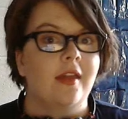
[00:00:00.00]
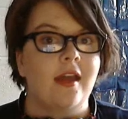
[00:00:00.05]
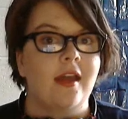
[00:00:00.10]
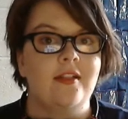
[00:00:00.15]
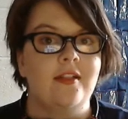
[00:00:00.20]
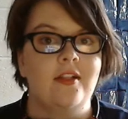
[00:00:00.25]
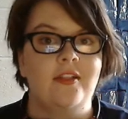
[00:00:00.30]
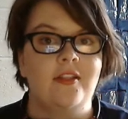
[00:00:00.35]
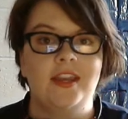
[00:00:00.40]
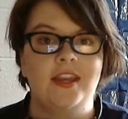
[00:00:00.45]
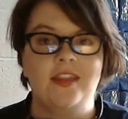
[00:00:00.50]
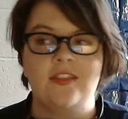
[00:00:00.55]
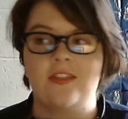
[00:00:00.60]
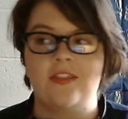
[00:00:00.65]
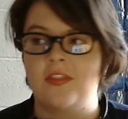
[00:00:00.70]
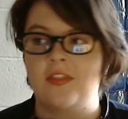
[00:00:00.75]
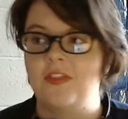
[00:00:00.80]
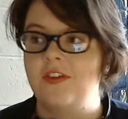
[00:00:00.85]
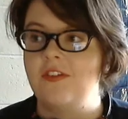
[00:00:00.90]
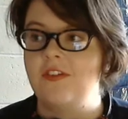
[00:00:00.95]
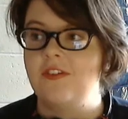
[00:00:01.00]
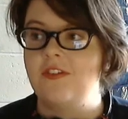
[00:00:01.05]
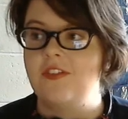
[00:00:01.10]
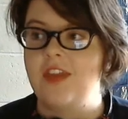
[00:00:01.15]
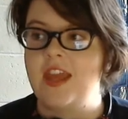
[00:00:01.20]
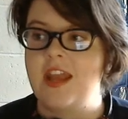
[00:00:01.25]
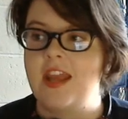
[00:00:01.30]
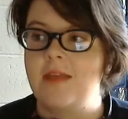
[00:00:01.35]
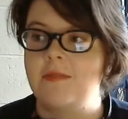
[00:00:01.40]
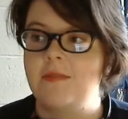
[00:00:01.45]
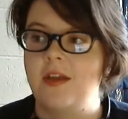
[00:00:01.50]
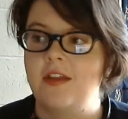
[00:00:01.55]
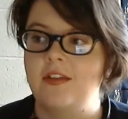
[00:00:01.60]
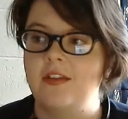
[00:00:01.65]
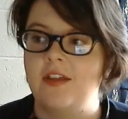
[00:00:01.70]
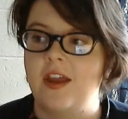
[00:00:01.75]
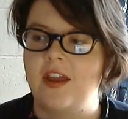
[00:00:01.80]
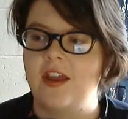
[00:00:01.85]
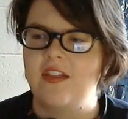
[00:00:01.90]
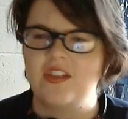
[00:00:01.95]
Hello ladies, it's a Thursday and I'm not
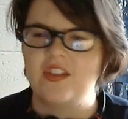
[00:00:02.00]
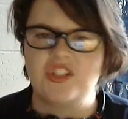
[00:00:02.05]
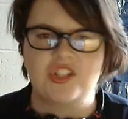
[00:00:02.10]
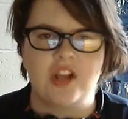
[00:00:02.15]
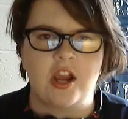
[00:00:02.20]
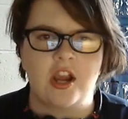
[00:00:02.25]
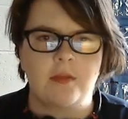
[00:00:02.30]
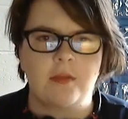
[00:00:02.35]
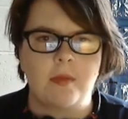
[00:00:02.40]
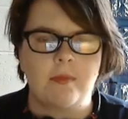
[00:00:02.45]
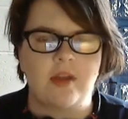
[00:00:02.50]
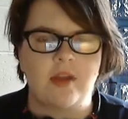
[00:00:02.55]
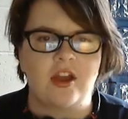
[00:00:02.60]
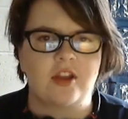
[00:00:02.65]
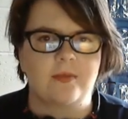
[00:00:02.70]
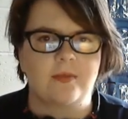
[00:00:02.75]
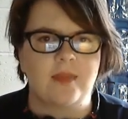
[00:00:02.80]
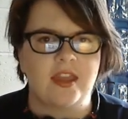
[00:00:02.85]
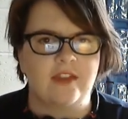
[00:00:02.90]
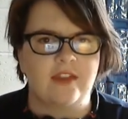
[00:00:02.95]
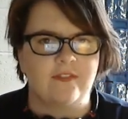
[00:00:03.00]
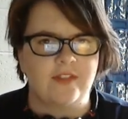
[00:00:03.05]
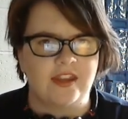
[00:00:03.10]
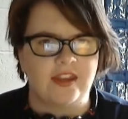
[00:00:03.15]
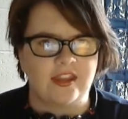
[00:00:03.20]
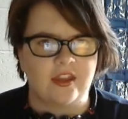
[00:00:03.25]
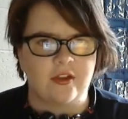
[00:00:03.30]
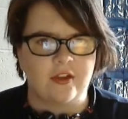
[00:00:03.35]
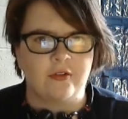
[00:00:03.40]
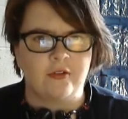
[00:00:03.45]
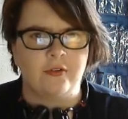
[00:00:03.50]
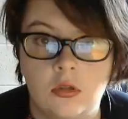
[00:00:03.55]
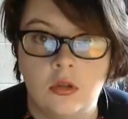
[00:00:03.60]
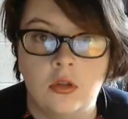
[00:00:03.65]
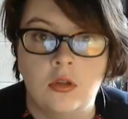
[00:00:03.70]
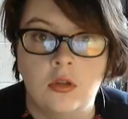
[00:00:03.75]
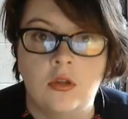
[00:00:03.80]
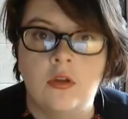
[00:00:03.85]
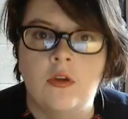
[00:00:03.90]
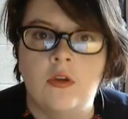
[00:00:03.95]
entirely sure I remember how to make a video.
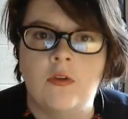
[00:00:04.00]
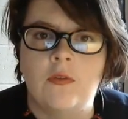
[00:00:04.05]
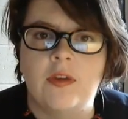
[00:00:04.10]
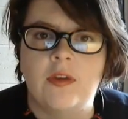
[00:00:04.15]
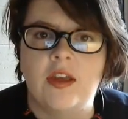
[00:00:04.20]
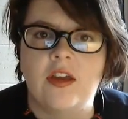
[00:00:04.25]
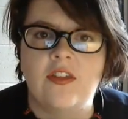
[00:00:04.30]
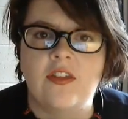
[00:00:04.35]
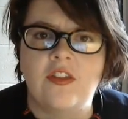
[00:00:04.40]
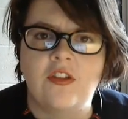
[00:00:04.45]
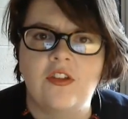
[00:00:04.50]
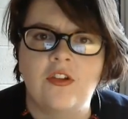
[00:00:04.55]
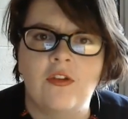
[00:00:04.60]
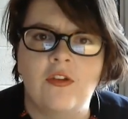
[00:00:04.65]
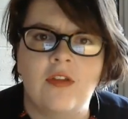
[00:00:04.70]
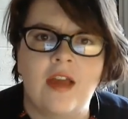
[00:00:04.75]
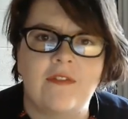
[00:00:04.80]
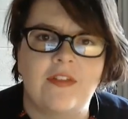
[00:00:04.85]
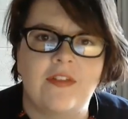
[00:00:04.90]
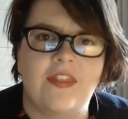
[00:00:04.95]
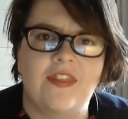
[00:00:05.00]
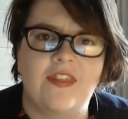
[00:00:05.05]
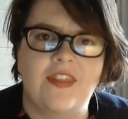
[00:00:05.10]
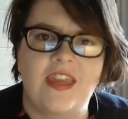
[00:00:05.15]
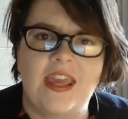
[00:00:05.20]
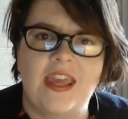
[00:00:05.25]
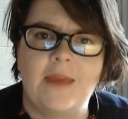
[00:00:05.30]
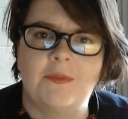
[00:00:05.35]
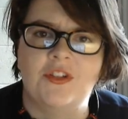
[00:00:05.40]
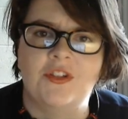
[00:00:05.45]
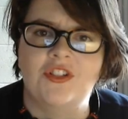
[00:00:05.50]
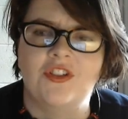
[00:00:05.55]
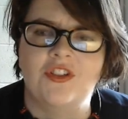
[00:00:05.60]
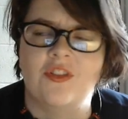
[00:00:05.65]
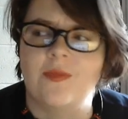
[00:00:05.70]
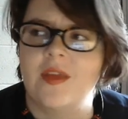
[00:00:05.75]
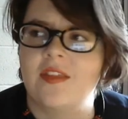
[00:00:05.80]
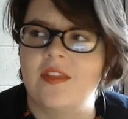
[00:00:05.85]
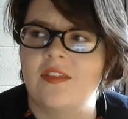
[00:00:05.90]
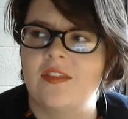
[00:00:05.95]
We also don't have a theme, which
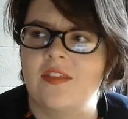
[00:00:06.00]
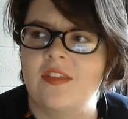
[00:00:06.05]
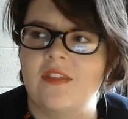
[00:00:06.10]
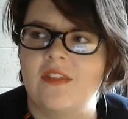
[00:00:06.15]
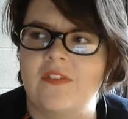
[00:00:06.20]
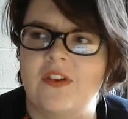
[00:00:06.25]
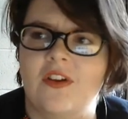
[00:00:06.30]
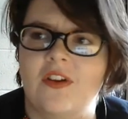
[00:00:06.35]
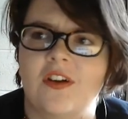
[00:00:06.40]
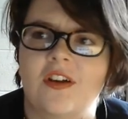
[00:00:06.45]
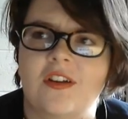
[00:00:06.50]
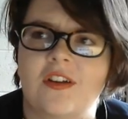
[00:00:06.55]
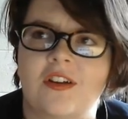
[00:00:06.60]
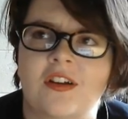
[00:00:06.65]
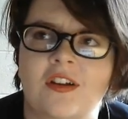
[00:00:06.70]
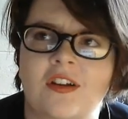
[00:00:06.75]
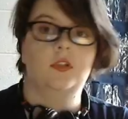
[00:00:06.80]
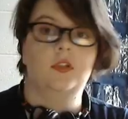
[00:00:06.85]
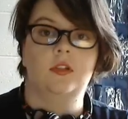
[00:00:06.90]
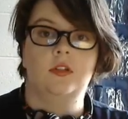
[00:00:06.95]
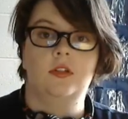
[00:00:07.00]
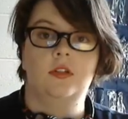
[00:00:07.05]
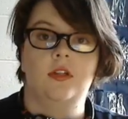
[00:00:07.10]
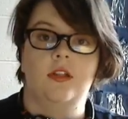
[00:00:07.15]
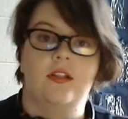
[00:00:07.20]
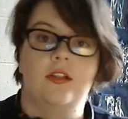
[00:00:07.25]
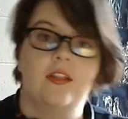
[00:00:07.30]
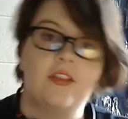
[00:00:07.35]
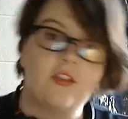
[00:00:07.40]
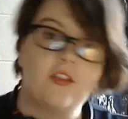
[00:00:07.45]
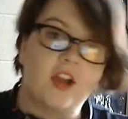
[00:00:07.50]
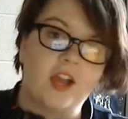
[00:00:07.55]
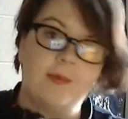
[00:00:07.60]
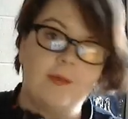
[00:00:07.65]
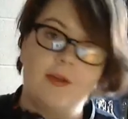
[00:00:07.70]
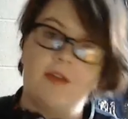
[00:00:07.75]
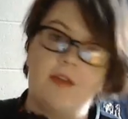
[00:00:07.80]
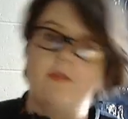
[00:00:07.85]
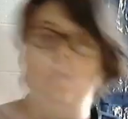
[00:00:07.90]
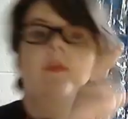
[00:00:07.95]
just makes this even harder. Let's talk
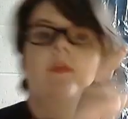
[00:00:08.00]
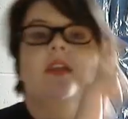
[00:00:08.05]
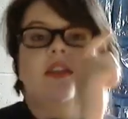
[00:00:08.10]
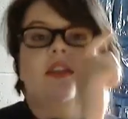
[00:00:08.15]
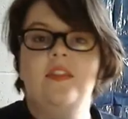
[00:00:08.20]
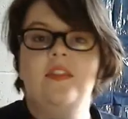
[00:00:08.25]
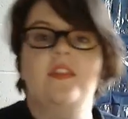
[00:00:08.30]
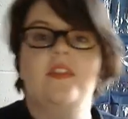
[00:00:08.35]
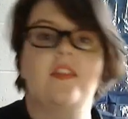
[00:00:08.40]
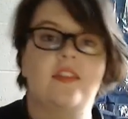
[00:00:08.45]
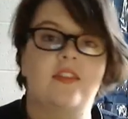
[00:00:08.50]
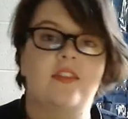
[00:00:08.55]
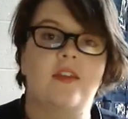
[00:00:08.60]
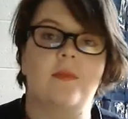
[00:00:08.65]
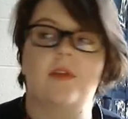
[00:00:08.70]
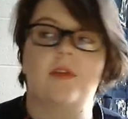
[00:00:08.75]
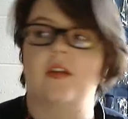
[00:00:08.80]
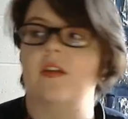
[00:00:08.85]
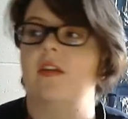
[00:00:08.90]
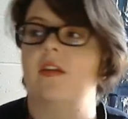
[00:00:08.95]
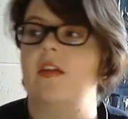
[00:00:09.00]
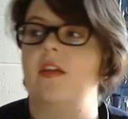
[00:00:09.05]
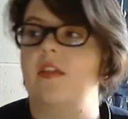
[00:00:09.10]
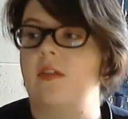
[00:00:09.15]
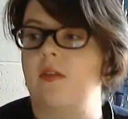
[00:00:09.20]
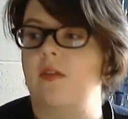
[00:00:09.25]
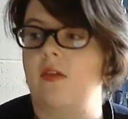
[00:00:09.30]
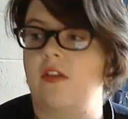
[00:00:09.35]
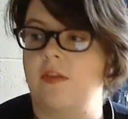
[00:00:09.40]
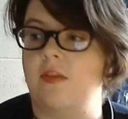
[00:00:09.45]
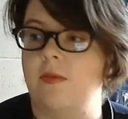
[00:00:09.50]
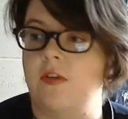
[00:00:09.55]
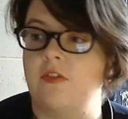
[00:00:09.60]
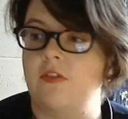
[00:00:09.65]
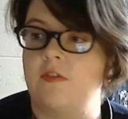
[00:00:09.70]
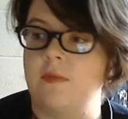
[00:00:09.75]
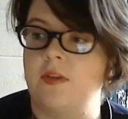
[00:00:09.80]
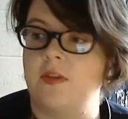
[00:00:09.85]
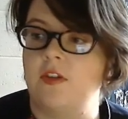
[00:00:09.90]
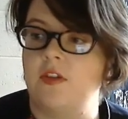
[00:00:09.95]
about what we did this summer. So I suppose
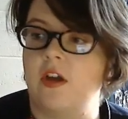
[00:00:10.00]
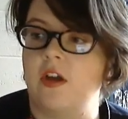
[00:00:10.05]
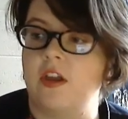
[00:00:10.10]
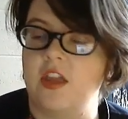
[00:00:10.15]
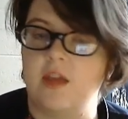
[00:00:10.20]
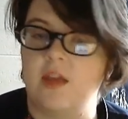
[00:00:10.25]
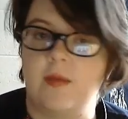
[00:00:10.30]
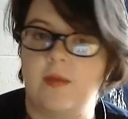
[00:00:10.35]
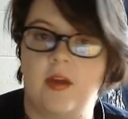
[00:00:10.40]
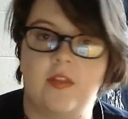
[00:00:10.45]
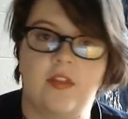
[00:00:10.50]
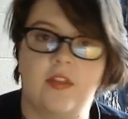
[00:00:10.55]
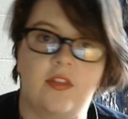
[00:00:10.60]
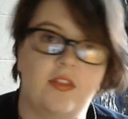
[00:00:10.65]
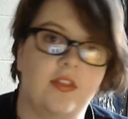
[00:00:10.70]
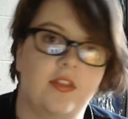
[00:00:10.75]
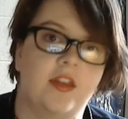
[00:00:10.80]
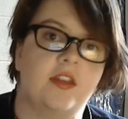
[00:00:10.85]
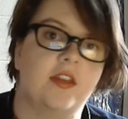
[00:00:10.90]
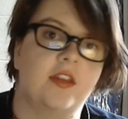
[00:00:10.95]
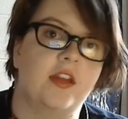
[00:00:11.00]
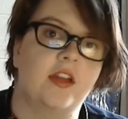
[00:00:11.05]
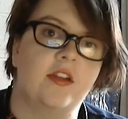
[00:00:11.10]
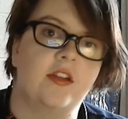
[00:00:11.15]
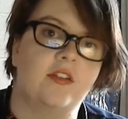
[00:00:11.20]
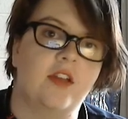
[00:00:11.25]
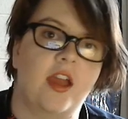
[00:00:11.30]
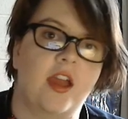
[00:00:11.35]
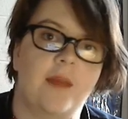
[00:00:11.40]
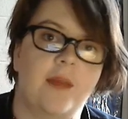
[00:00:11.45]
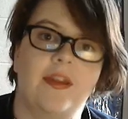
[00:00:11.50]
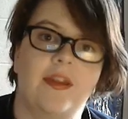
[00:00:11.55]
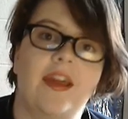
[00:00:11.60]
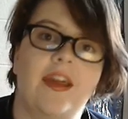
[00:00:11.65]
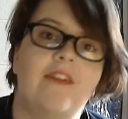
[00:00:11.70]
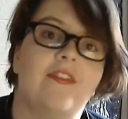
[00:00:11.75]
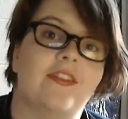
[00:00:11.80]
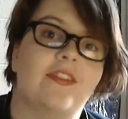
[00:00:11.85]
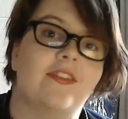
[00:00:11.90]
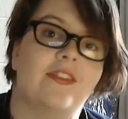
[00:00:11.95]
we've been talking about this the entire time, but I
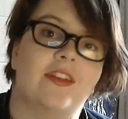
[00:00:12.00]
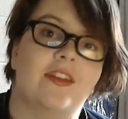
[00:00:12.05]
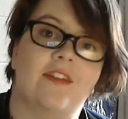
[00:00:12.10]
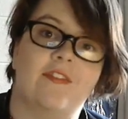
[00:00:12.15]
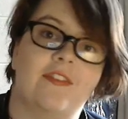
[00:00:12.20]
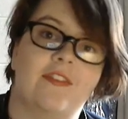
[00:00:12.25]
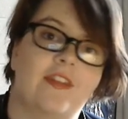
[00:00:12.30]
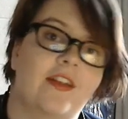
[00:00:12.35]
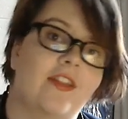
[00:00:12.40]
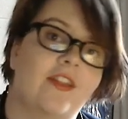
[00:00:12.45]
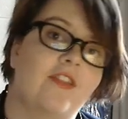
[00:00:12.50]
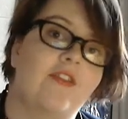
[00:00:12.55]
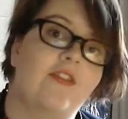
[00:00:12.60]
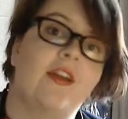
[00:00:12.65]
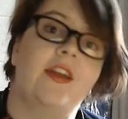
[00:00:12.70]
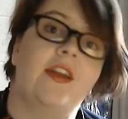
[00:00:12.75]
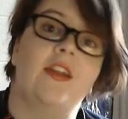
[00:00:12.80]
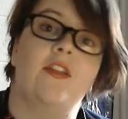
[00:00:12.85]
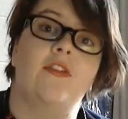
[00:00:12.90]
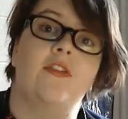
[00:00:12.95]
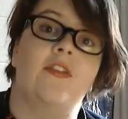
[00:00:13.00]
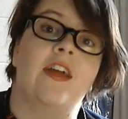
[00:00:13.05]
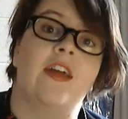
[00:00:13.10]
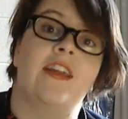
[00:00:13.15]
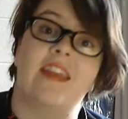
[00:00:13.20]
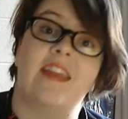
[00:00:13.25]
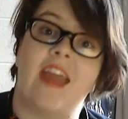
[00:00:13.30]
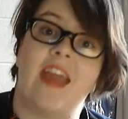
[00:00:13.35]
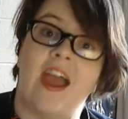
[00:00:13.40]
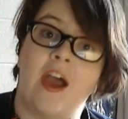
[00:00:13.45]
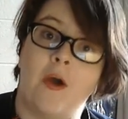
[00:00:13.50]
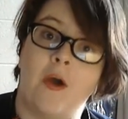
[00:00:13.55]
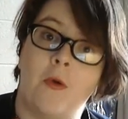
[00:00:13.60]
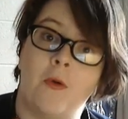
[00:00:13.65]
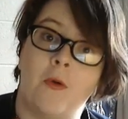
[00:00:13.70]
wasn't there for that, so I'm going to do that now.